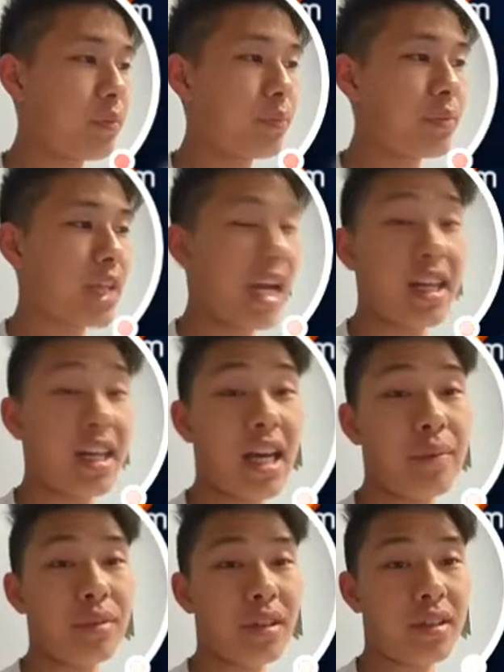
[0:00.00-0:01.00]
candy
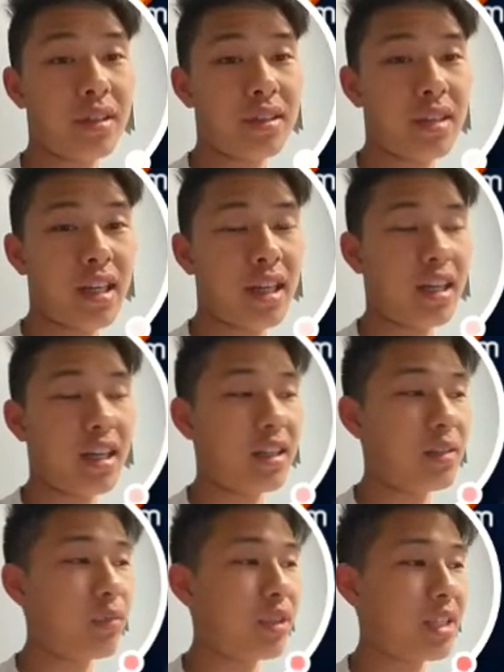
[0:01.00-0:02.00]
apples and
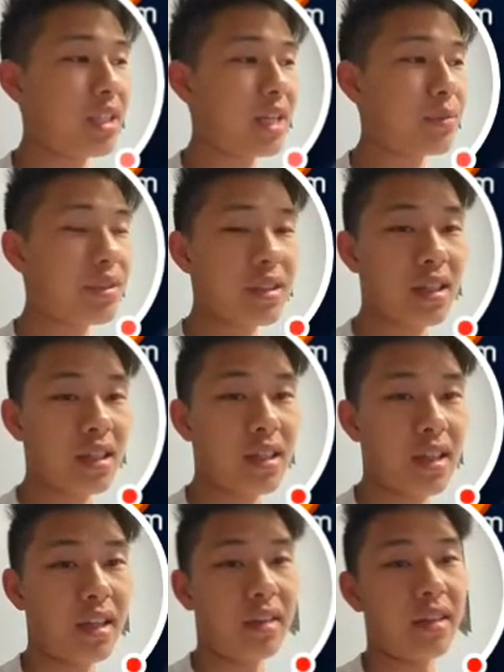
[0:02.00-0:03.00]
poison apples,
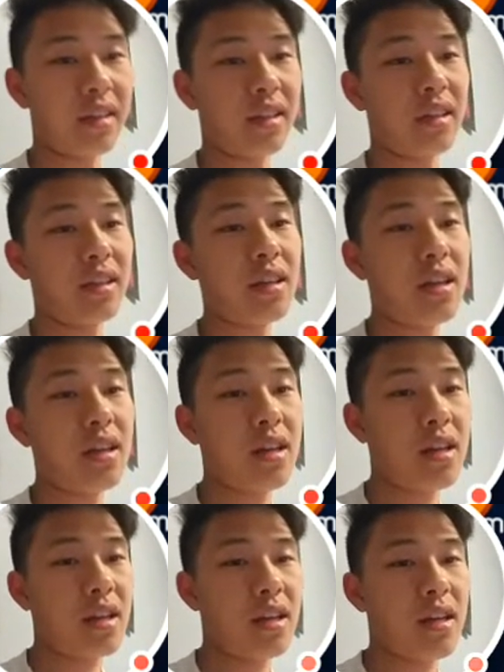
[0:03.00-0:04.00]
and then
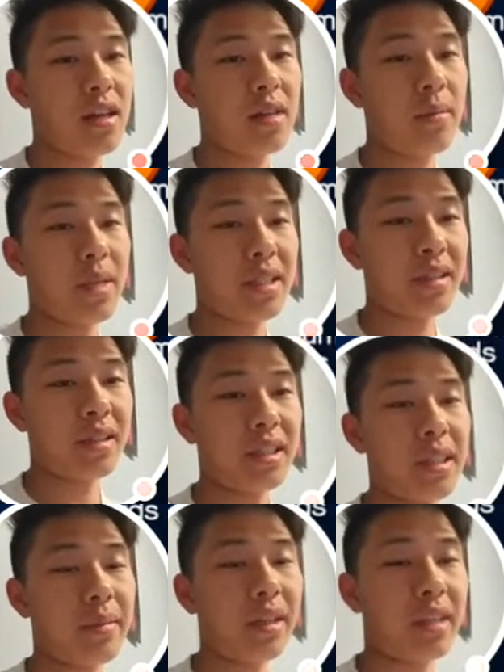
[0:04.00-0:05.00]
basically same
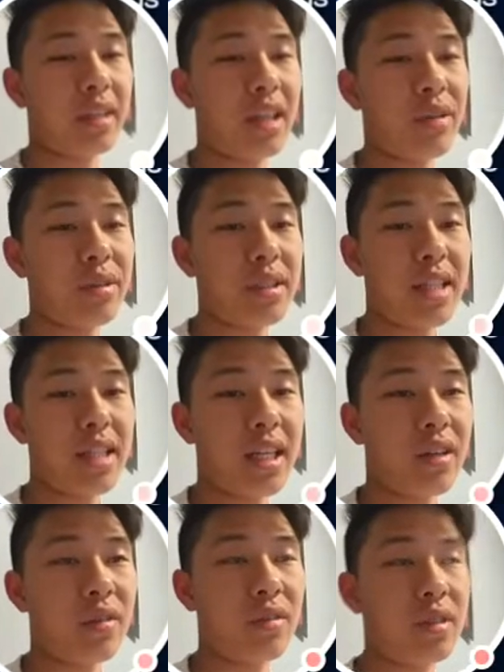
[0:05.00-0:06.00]
thing there. I would just take
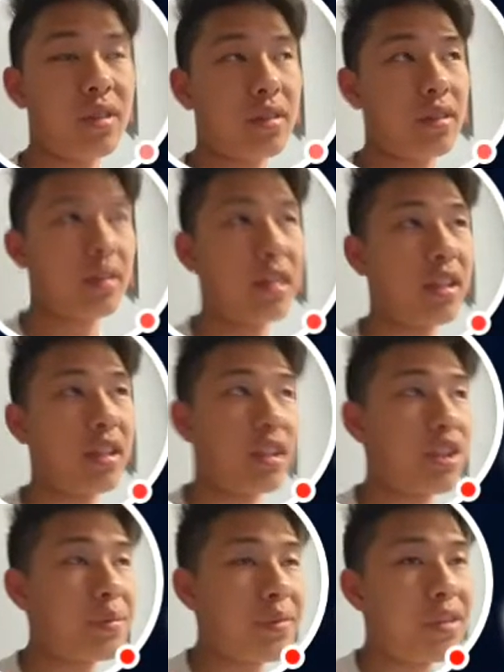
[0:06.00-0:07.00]
out the
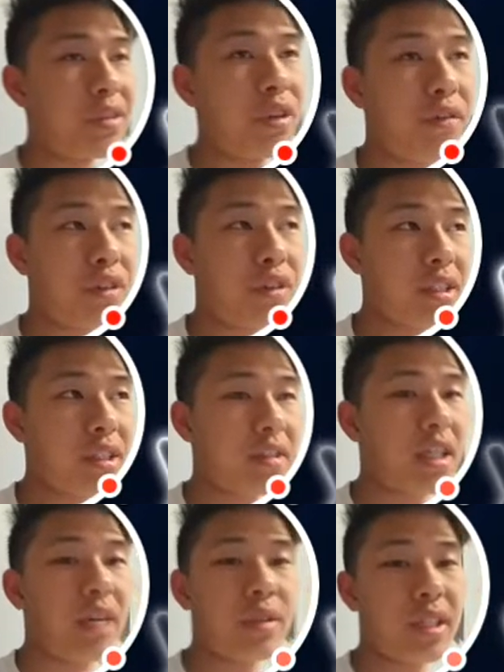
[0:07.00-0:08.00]
groups of 2 first, and then I
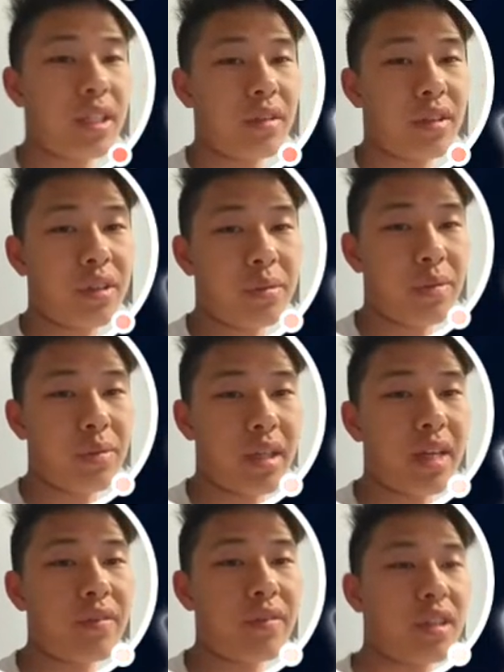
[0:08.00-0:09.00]
would take out the groups of 1
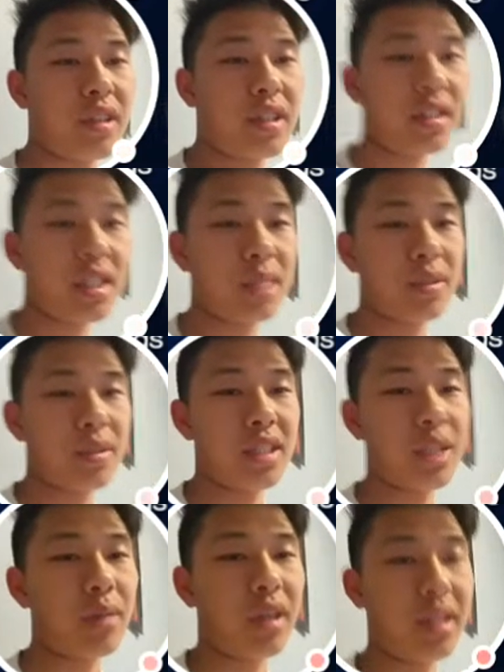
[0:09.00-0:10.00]
after, just because my
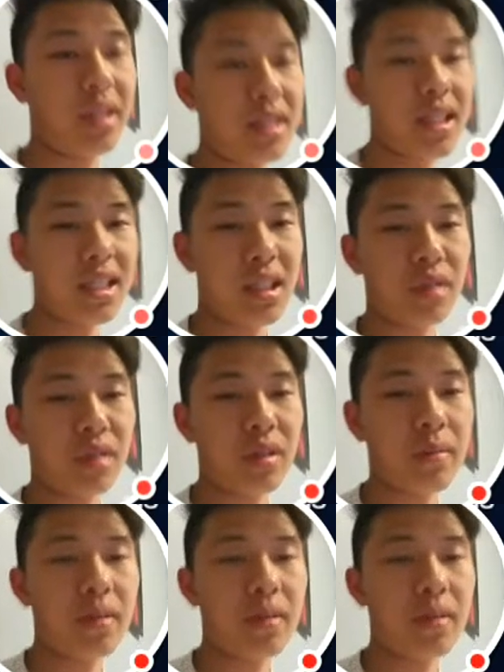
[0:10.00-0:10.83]
Zigbar can slice through them,